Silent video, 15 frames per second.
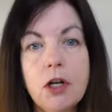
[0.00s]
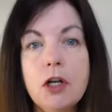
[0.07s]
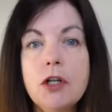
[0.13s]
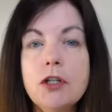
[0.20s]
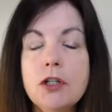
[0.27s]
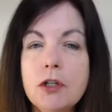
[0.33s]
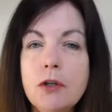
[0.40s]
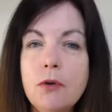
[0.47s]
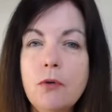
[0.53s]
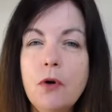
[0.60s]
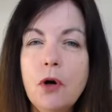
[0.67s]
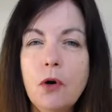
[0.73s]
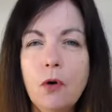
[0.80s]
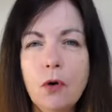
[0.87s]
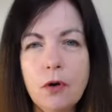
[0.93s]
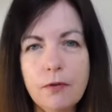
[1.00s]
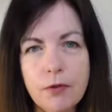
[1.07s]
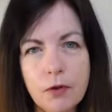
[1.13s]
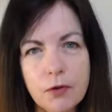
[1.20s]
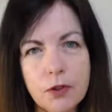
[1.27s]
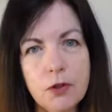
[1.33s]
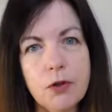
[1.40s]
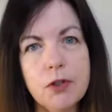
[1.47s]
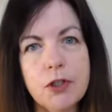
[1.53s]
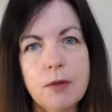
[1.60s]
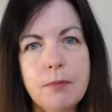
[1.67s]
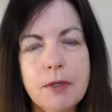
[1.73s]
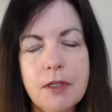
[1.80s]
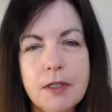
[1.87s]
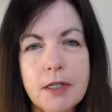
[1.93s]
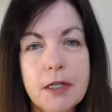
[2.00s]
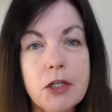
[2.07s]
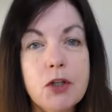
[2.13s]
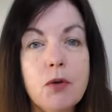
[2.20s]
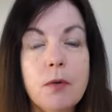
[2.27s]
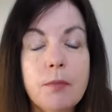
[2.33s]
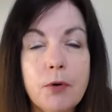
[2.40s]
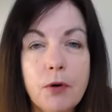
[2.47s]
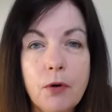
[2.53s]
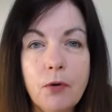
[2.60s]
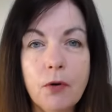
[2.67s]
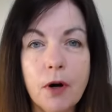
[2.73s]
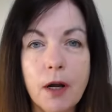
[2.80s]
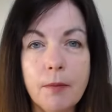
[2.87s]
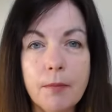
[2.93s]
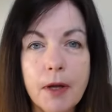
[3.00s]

So, all of those costs are built into a program,